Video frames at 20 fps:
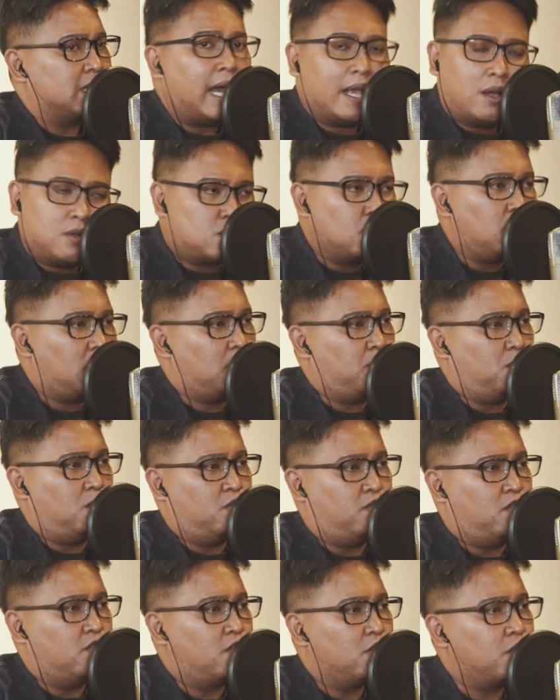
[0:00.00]
I also like
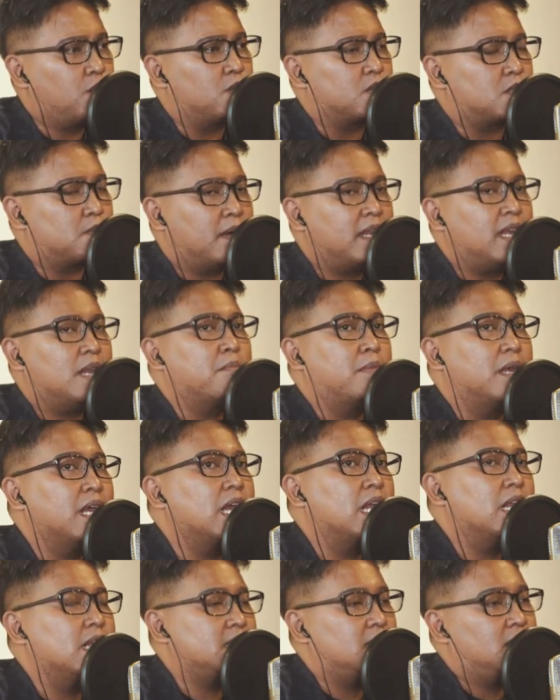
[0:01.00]
beautiful photos. But then being
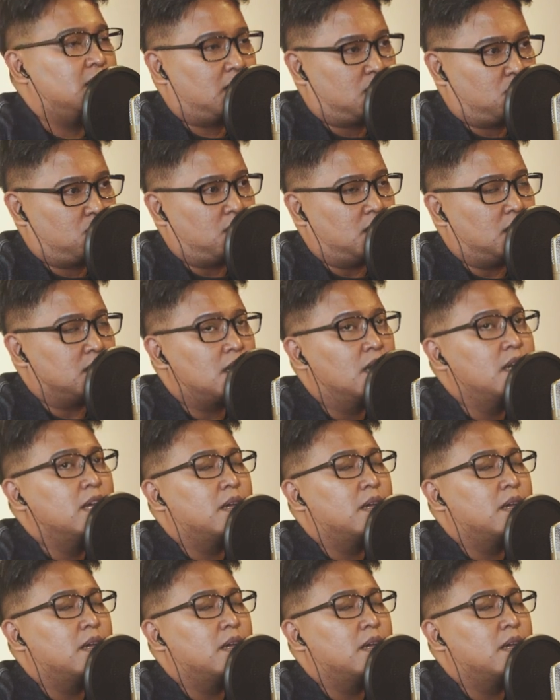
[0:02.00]
in these industries,